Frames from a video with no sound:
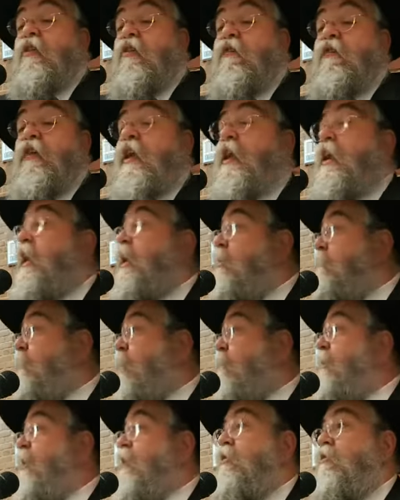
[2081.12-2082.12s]

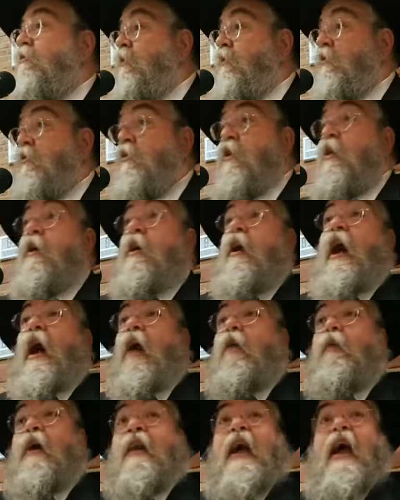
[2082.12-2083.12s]
Bishmiras v'kiyam
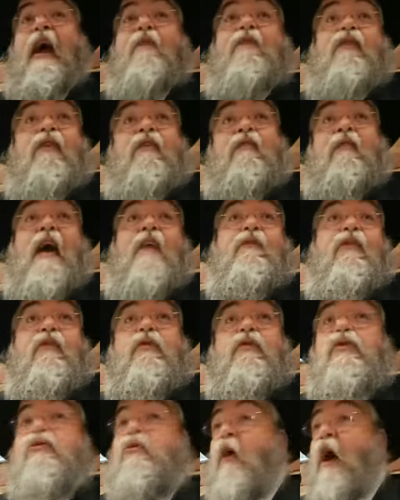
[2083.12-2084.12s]
mitzvahs. At
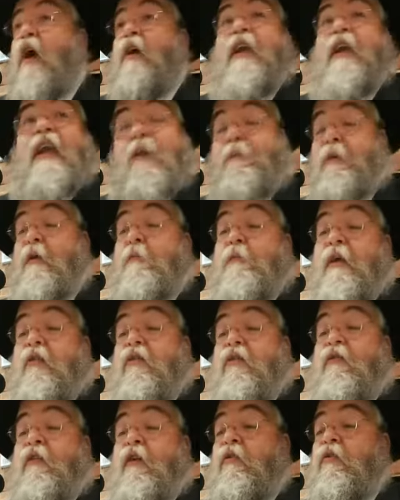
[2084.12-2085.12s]
whatever level you
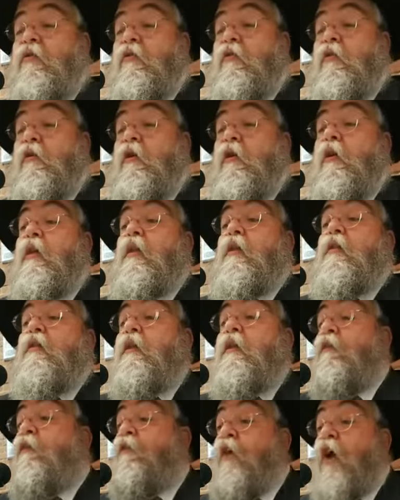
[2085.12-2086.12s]
are keeping
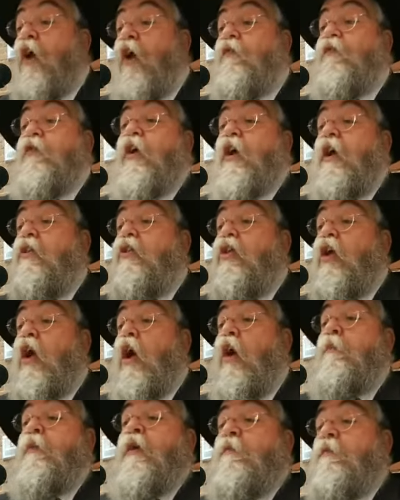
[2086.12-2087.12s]
mitzvahs,
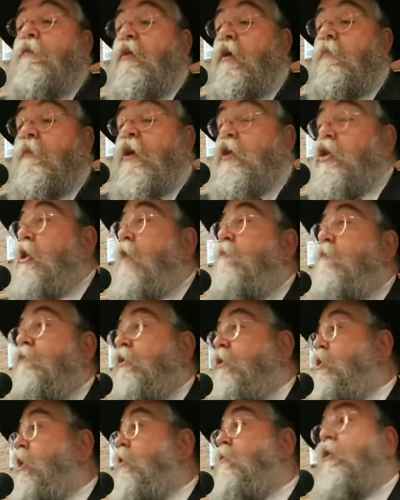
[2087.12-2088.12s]
levavoy
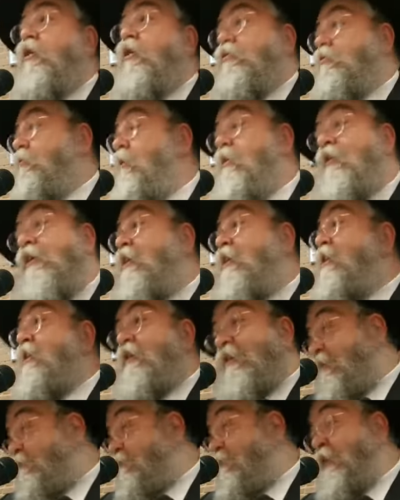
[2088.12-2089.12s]
tamim im Hashem
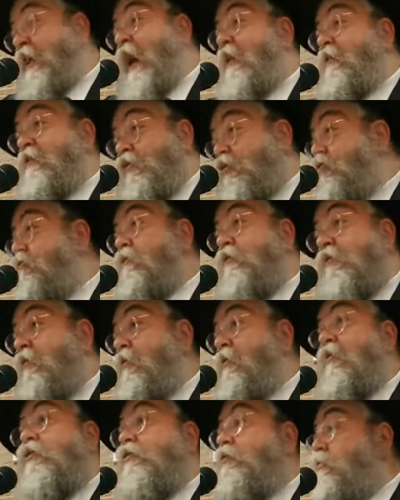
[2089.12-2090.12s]
v'teirasai. In,
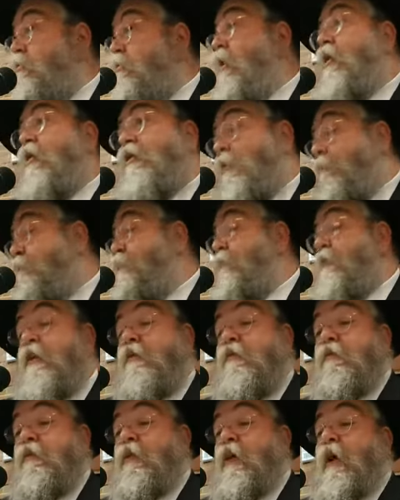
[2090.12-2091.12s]
re- in truth,
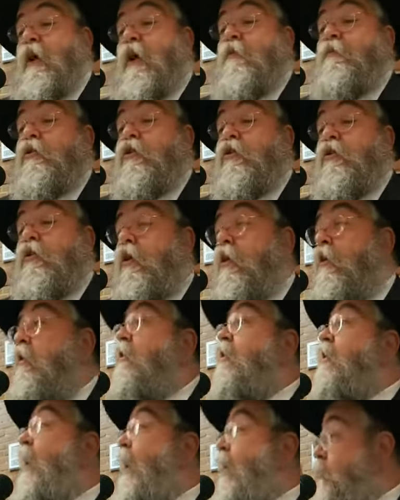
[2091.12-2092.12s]
you are complete with
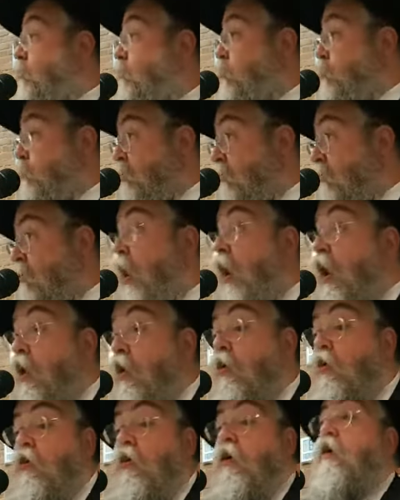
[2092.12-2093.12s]
Ha'ibishter, and
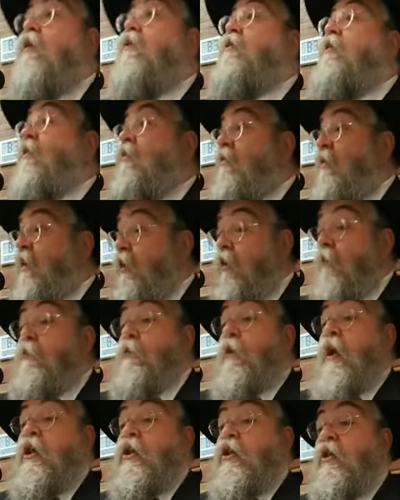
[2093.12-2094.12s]
you should know
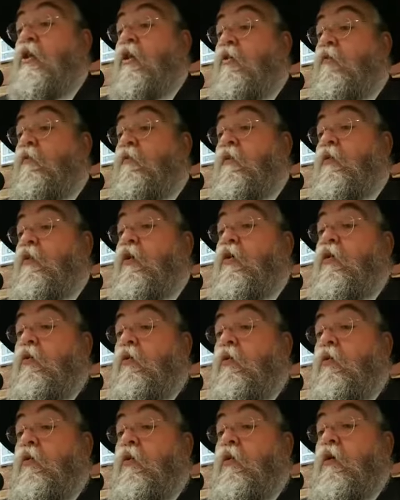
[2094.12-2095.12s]
the
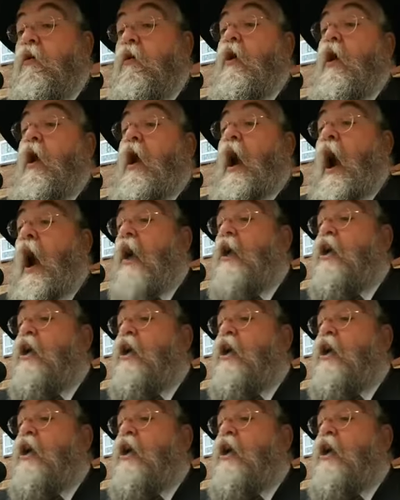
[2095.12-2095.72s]
celebration is with you.